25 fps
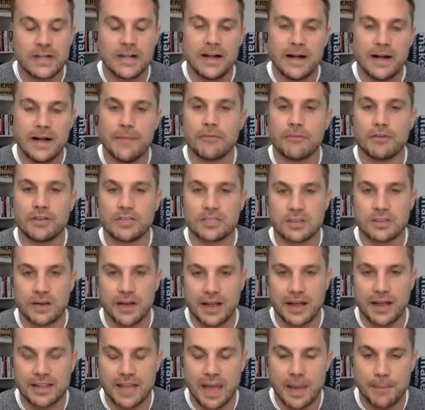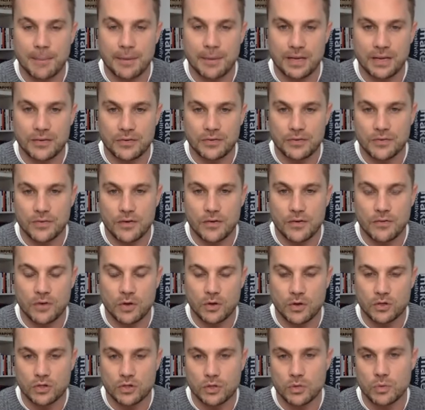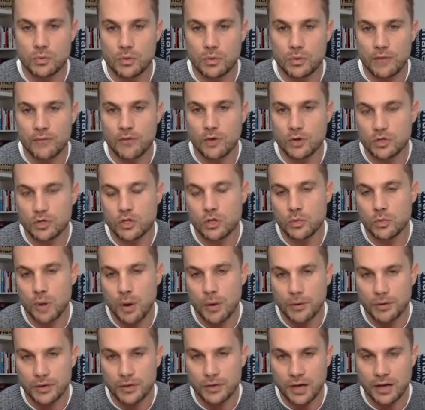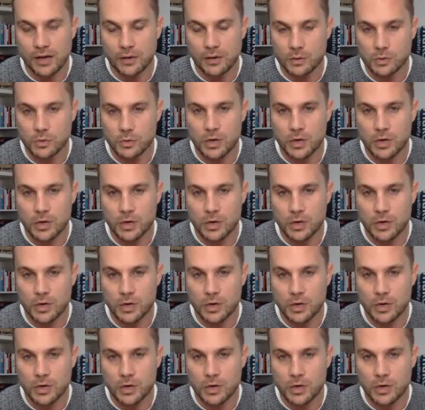And the reason I had that belief, I've got two wealthy uncles.